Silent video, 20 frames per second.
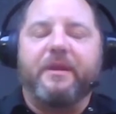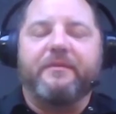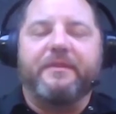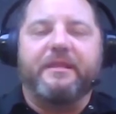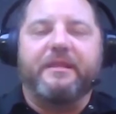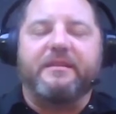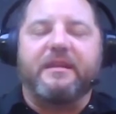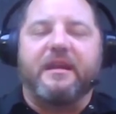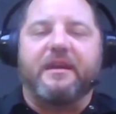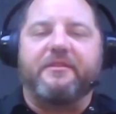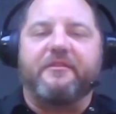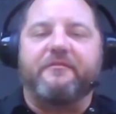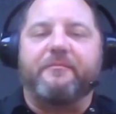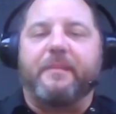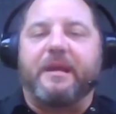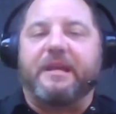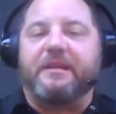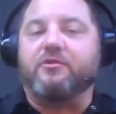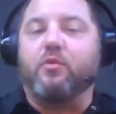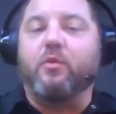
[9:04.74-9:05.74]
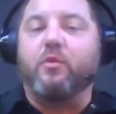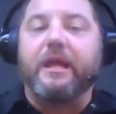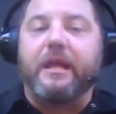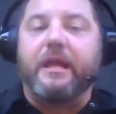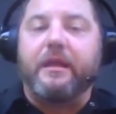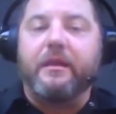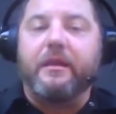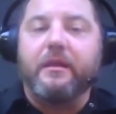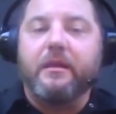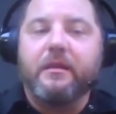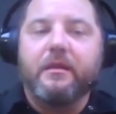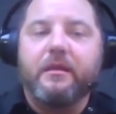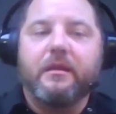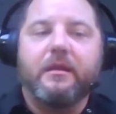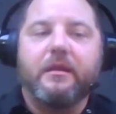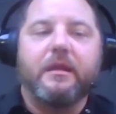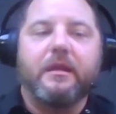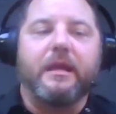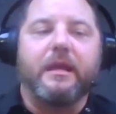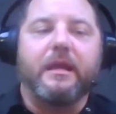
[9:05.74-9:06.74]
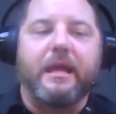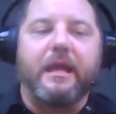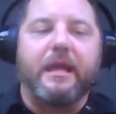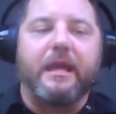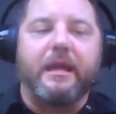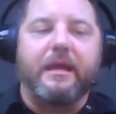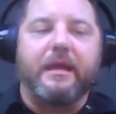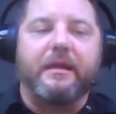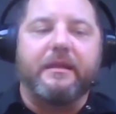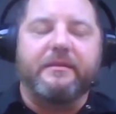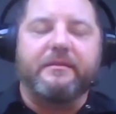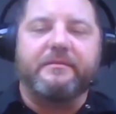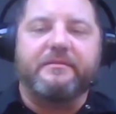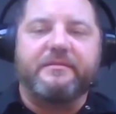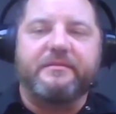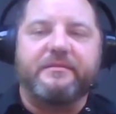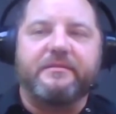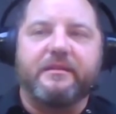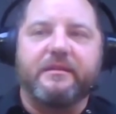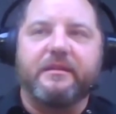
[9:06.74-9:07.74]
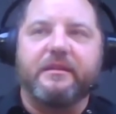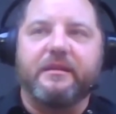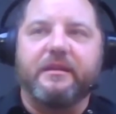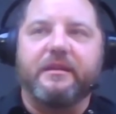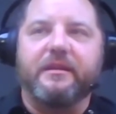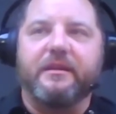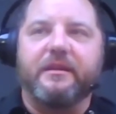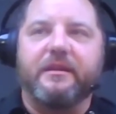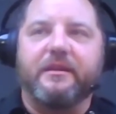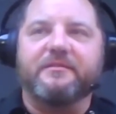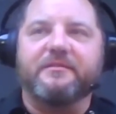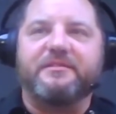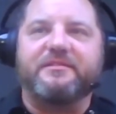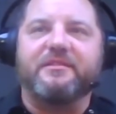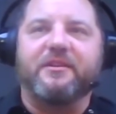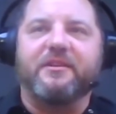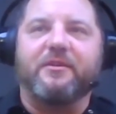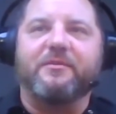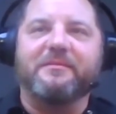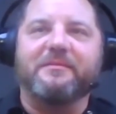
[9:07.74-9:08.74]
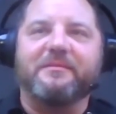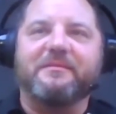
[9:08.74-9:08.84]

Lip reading: with the death of my twin. And so